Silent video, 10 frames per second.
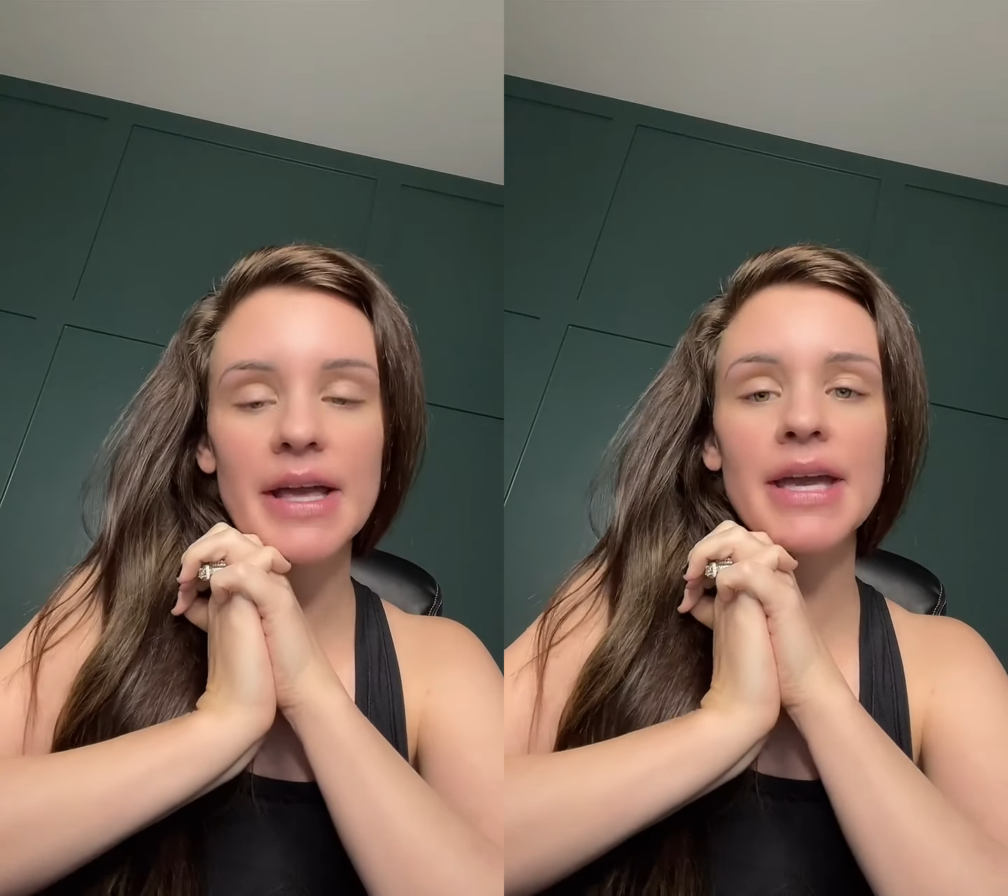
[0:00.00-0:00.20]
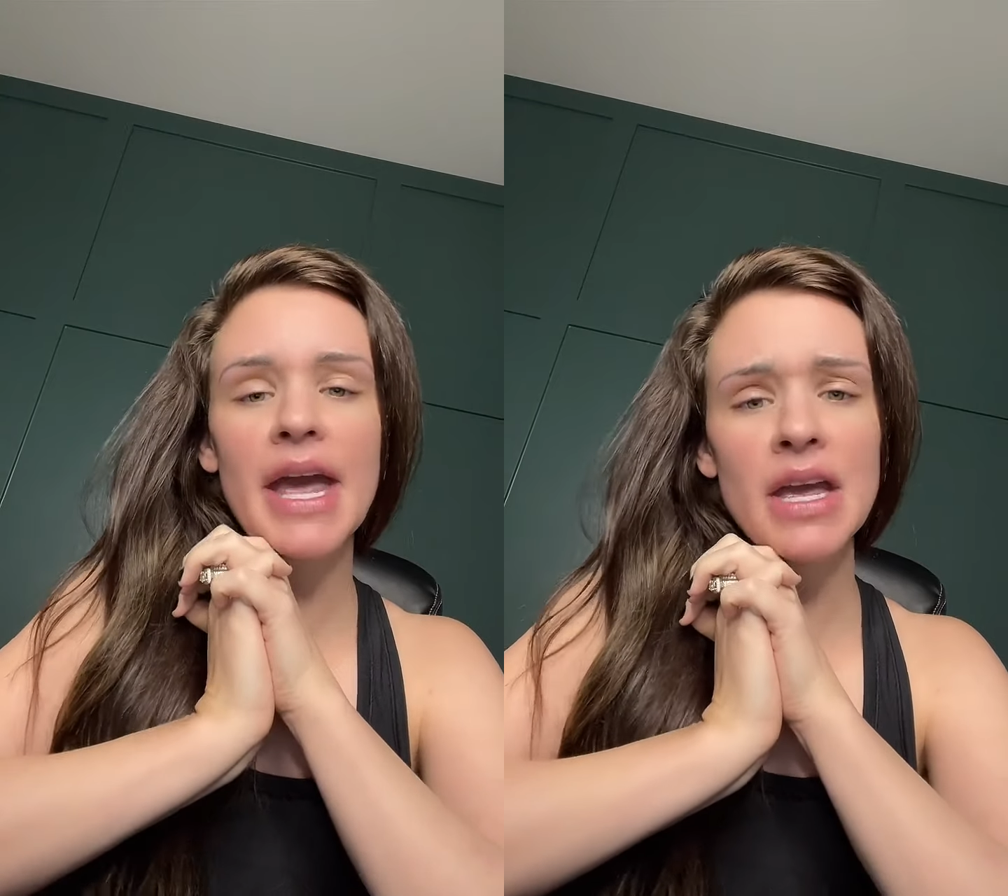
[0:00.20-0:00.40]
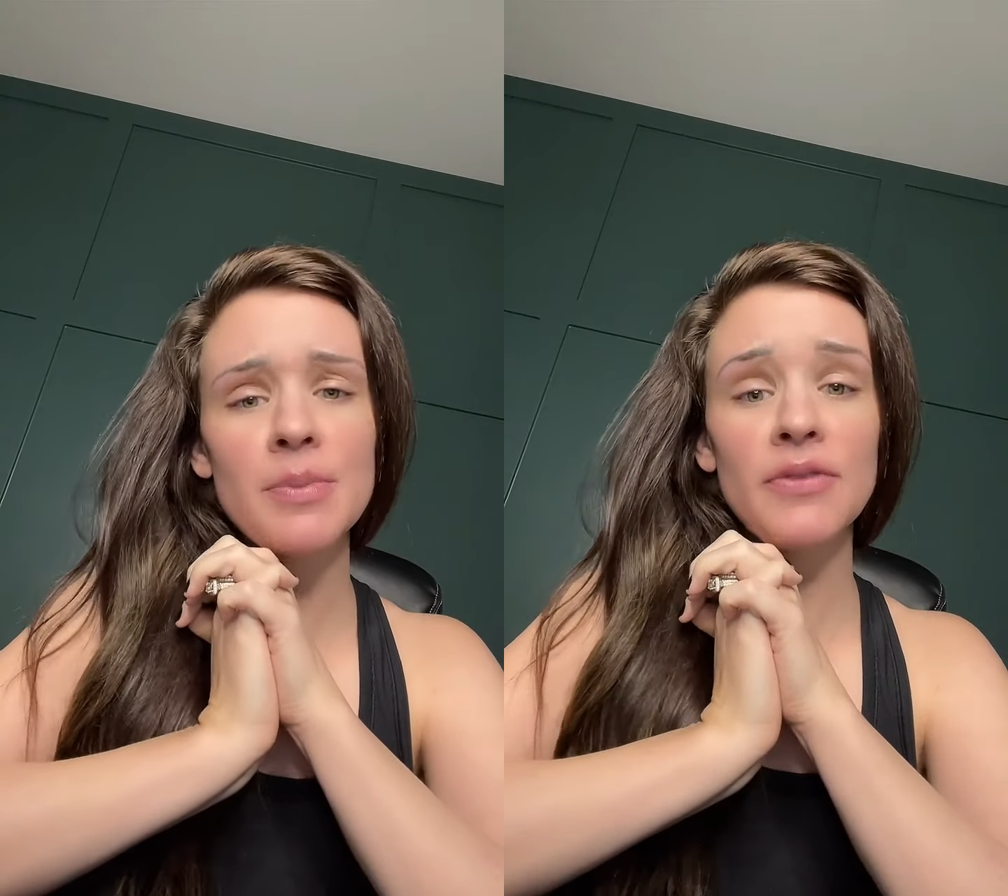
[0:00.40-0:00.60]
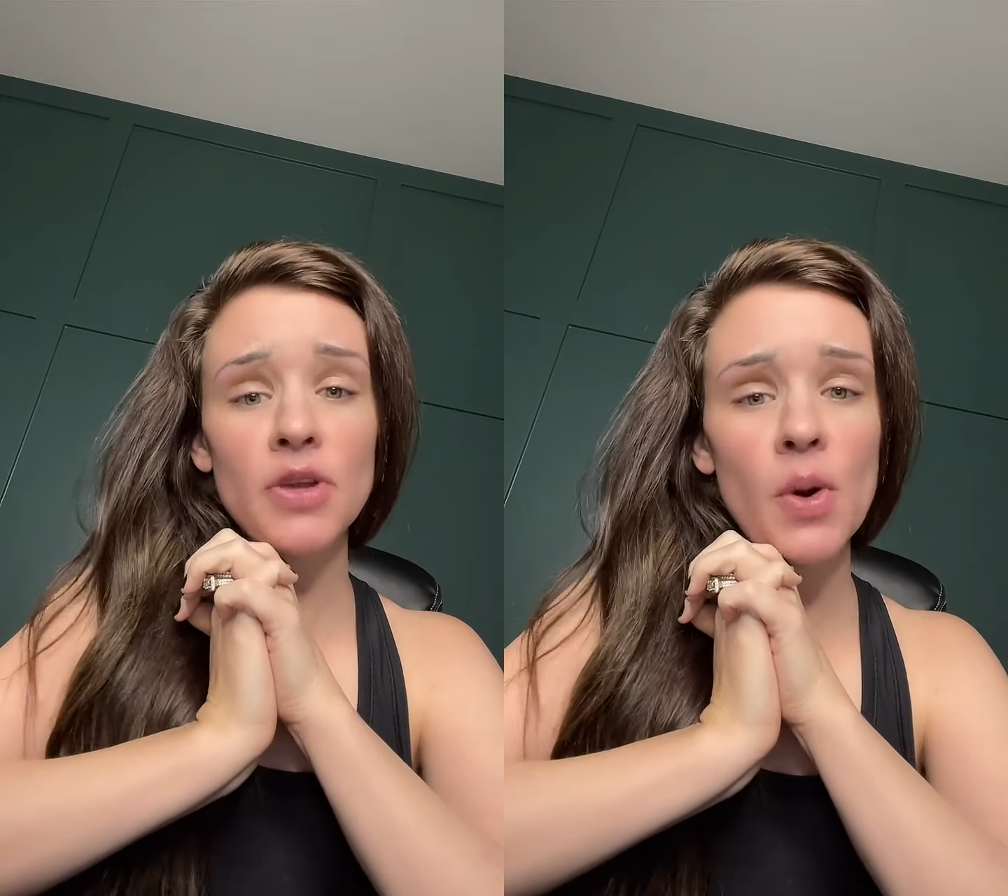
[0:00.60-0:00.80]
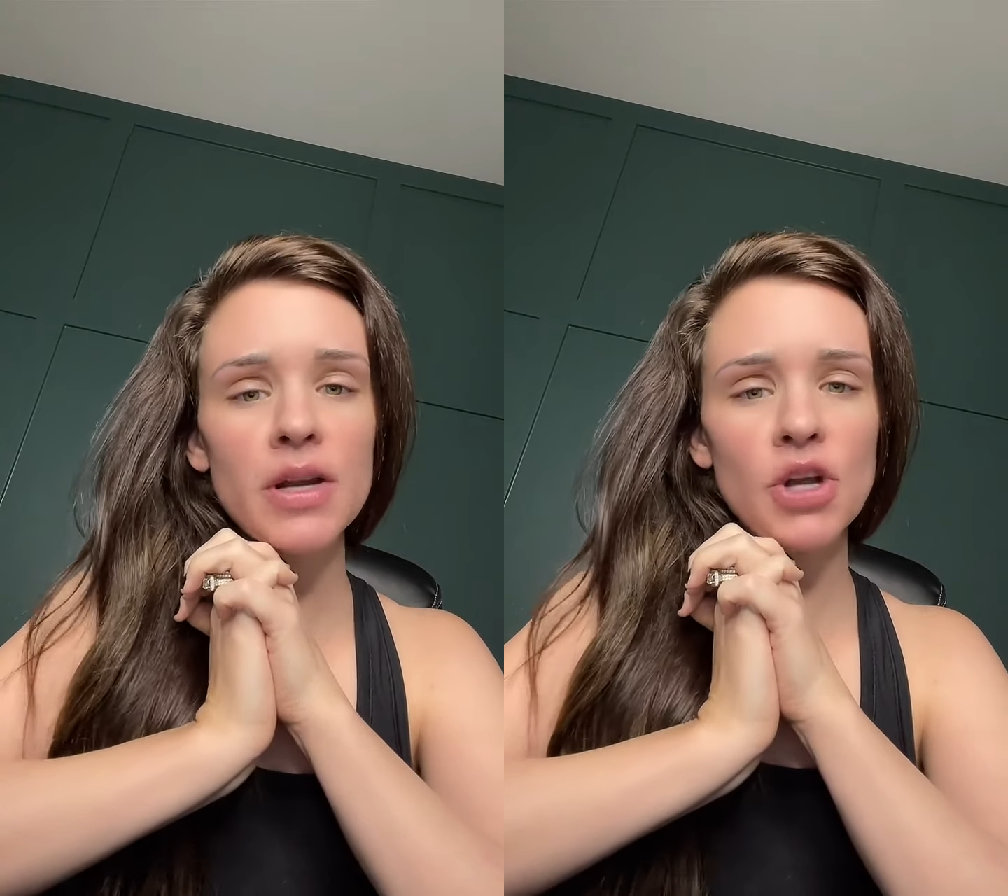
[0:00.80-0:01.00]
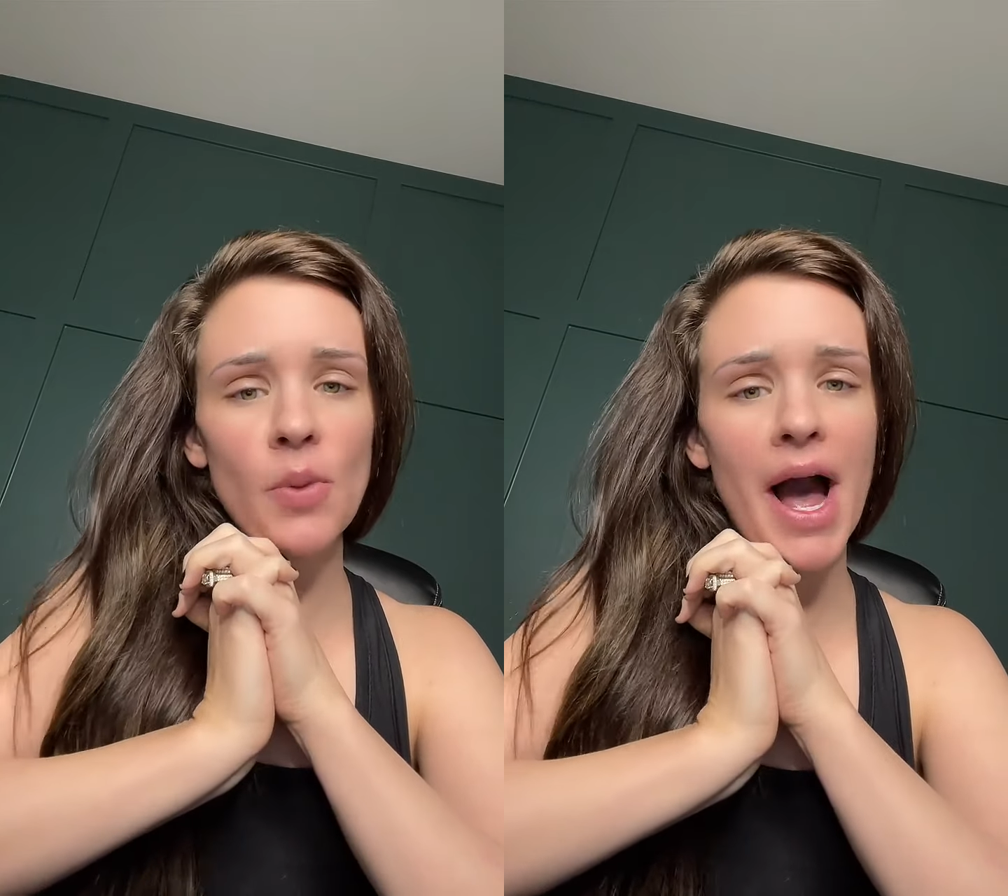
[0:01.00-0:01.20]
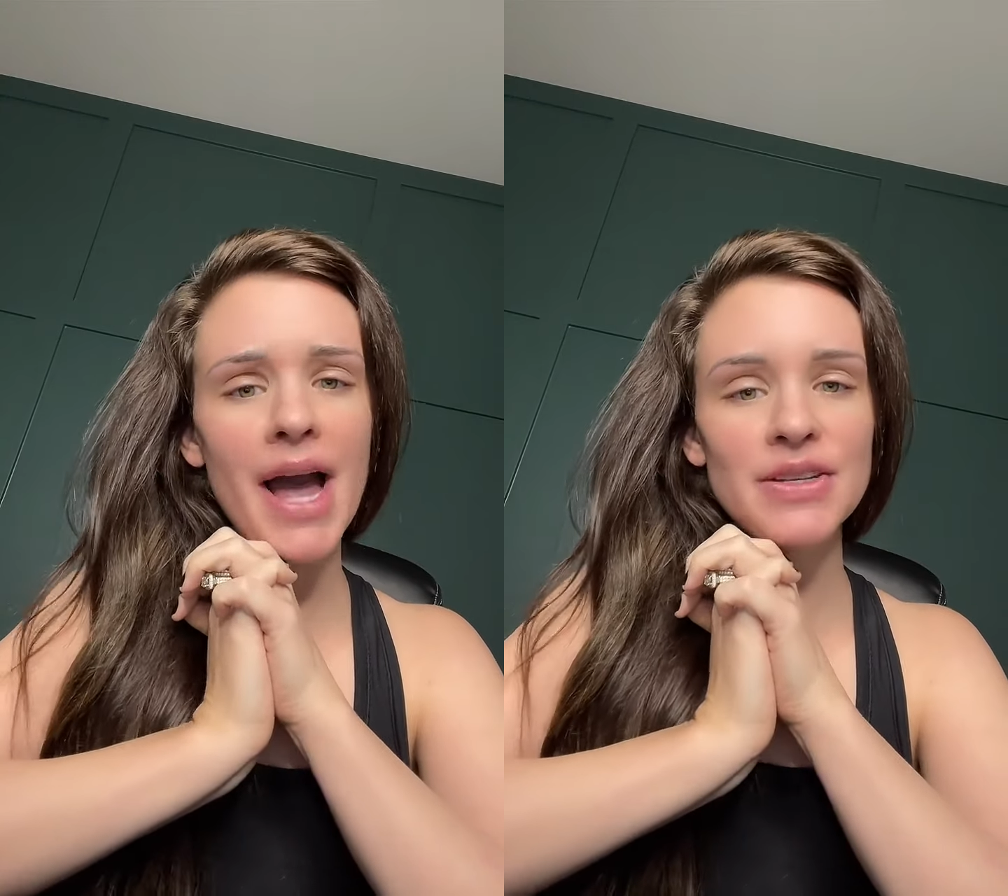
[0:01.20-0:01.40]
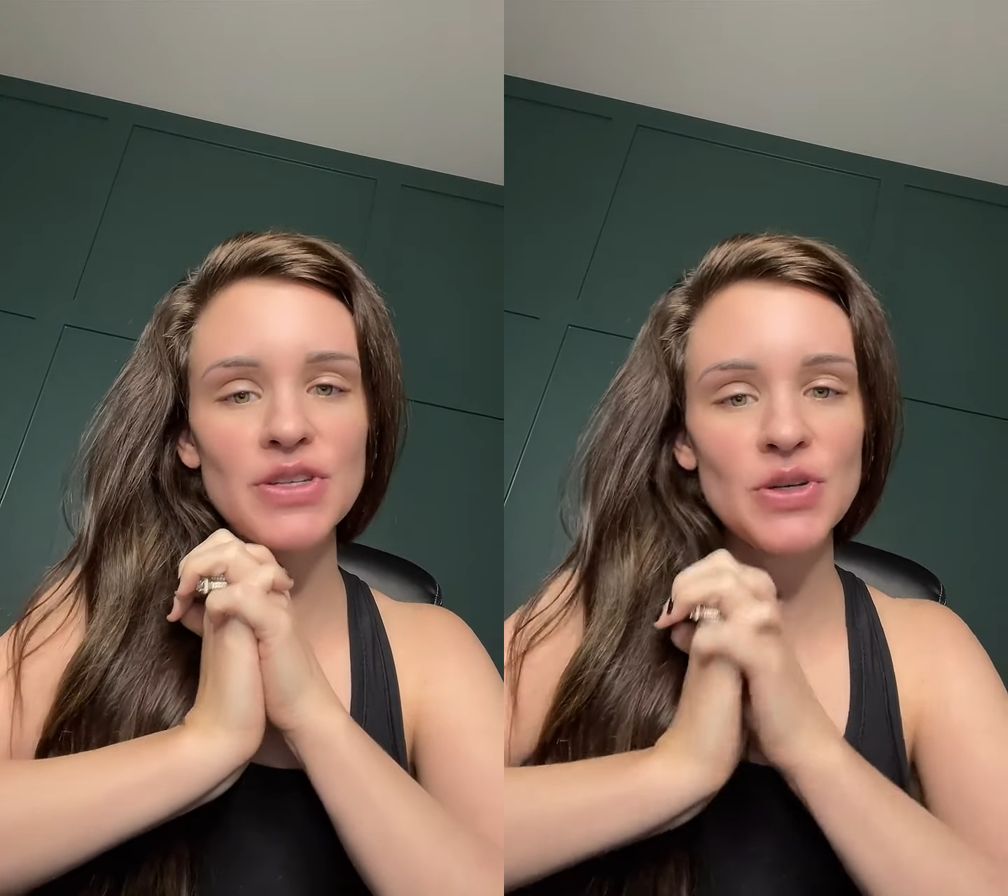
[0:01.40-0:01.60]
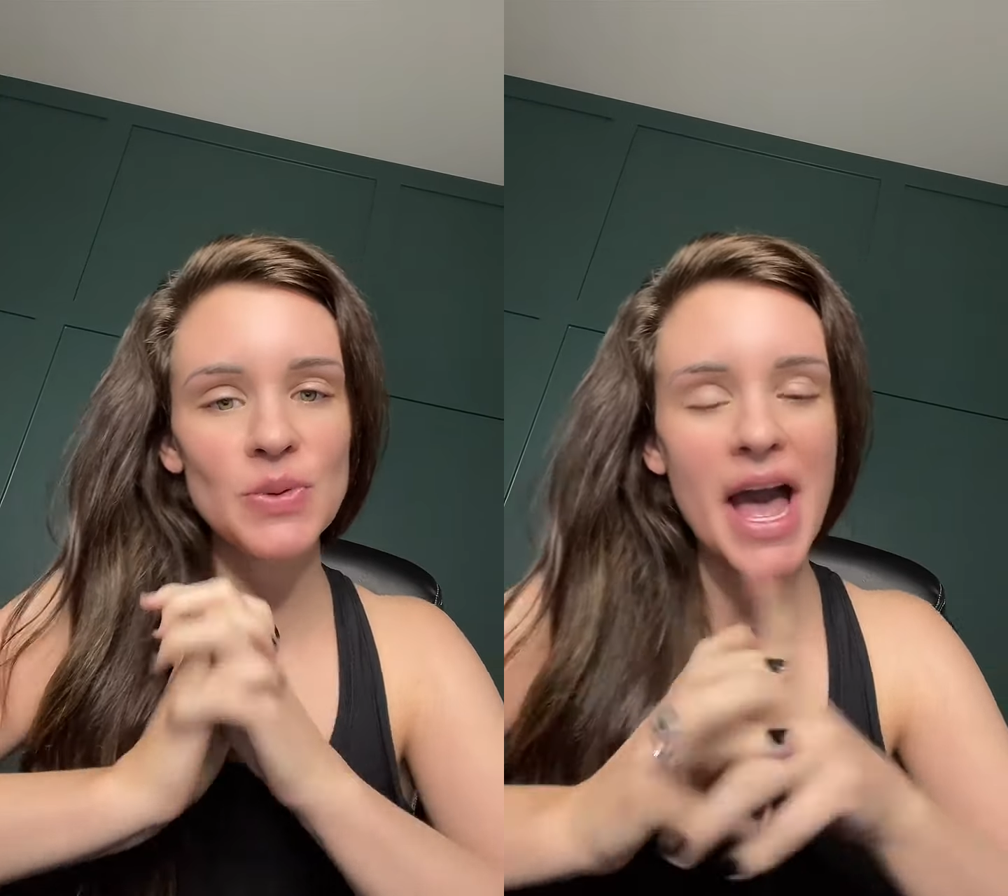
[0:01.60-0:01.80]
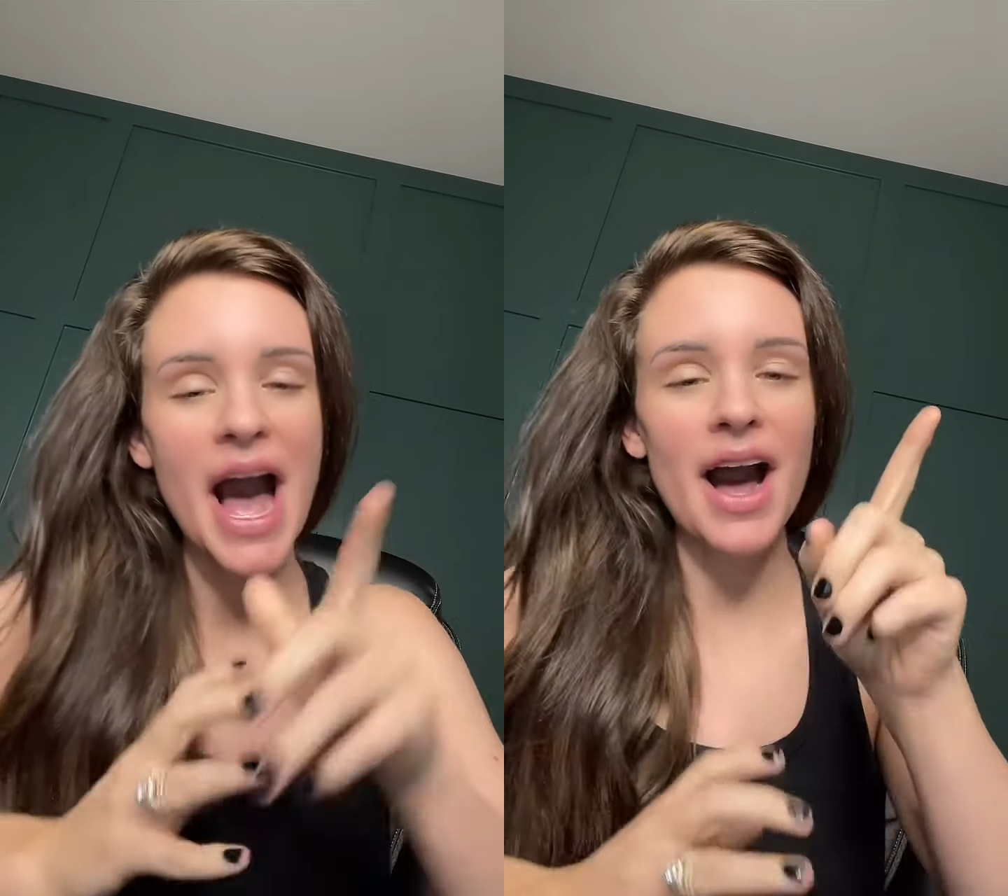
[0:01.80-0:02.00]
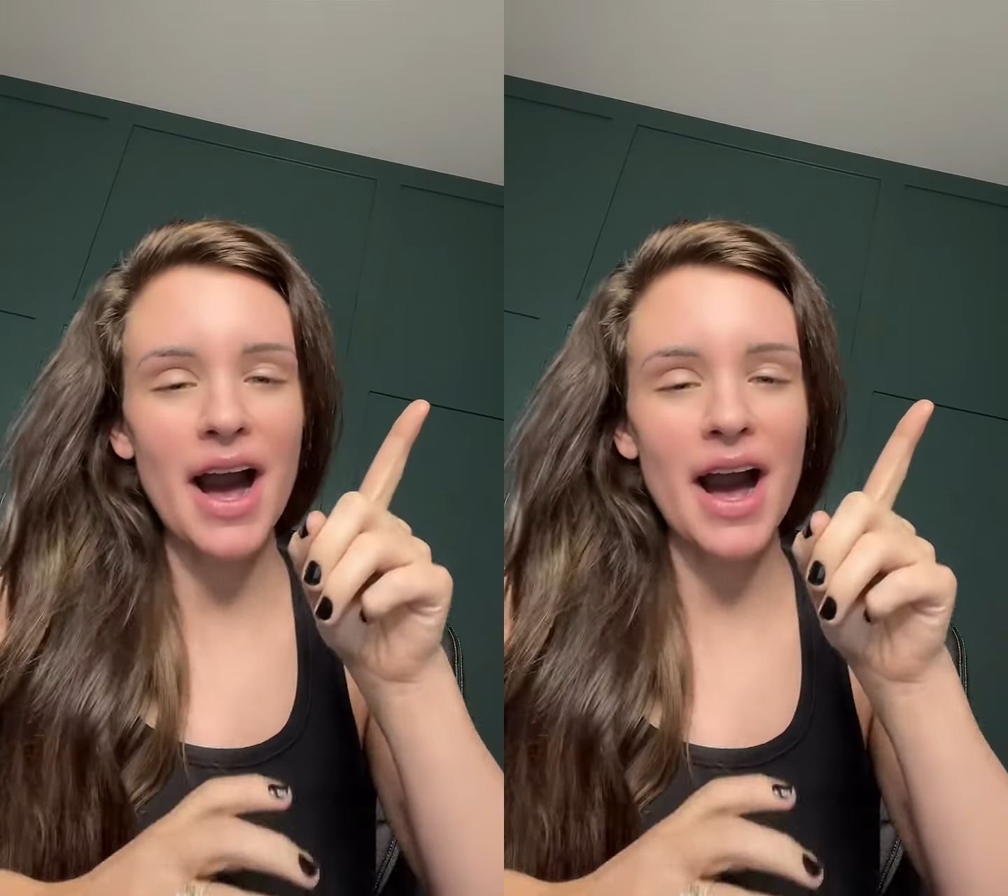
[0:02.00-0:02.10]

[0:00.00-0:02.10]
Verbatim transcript: they're like, hey, but if you want to know what I do,